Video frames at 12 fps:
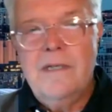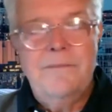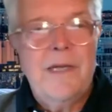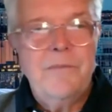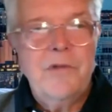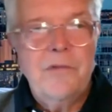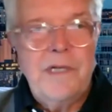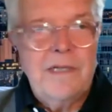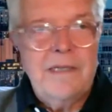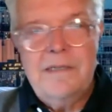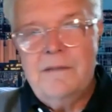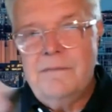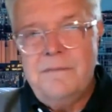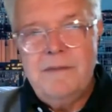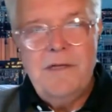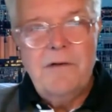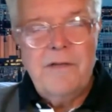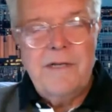I'm doing
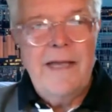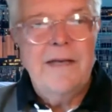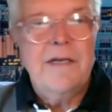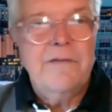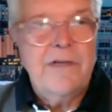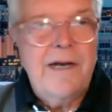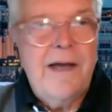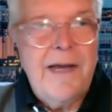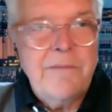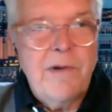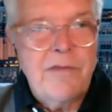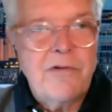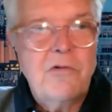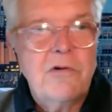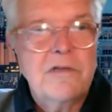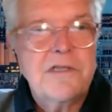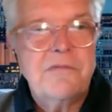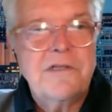near the end of a 9-month
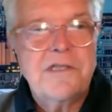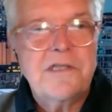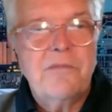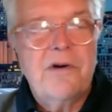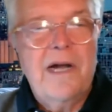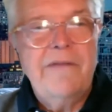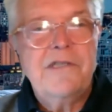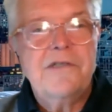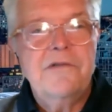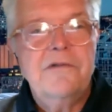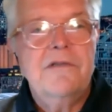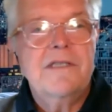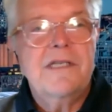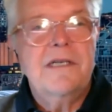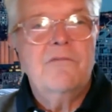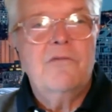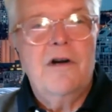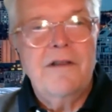course with some private students,
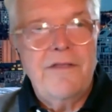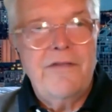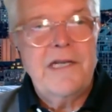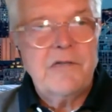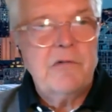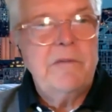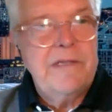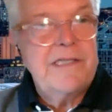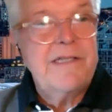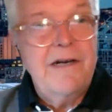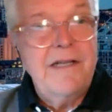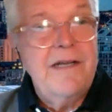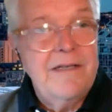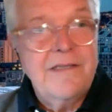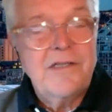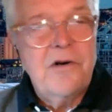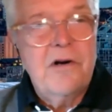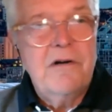and one of the things we've been studying
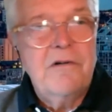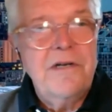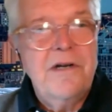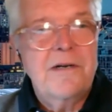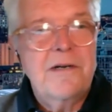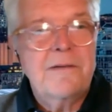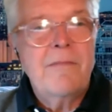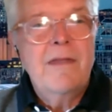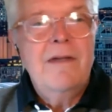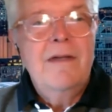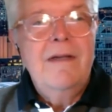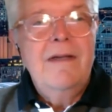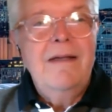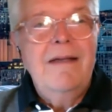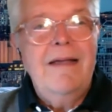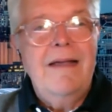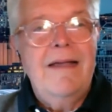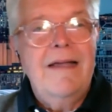is Carl Jung
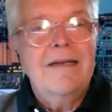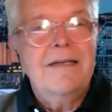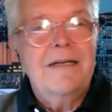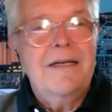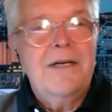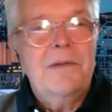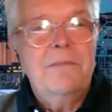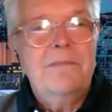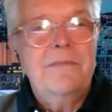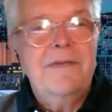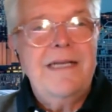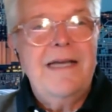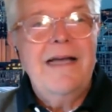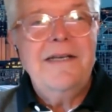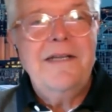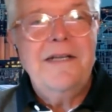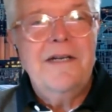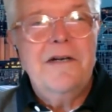and the
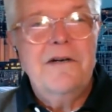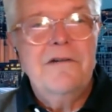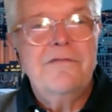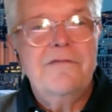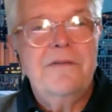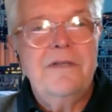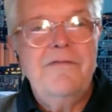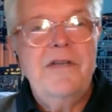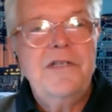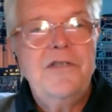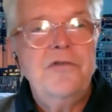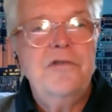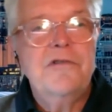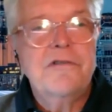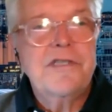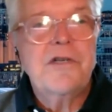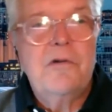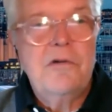idea of living to your
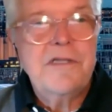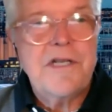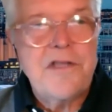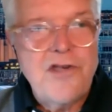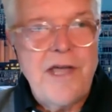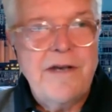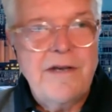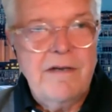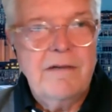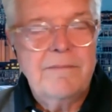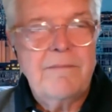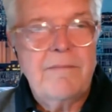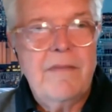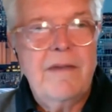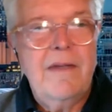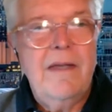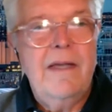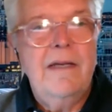soul's agenda.
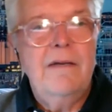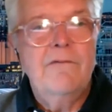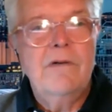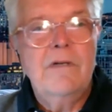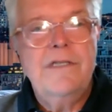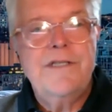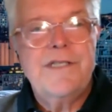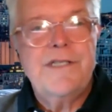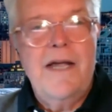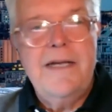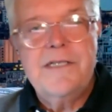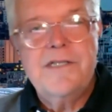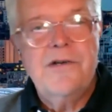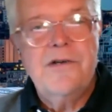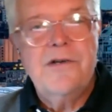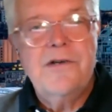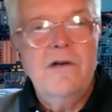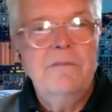And in religious science
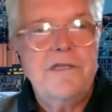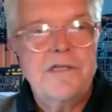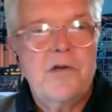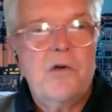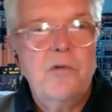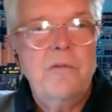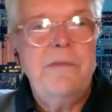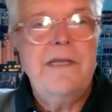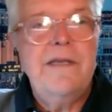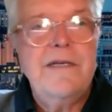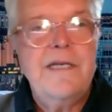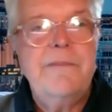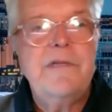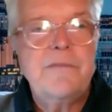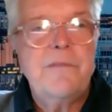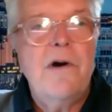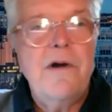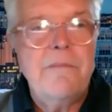terms, the soul would be the
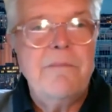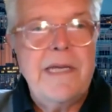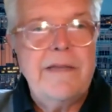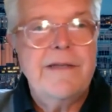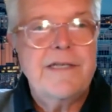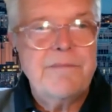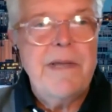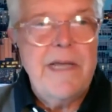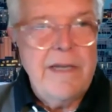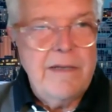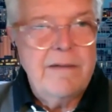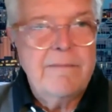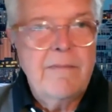deepest part of me that's me.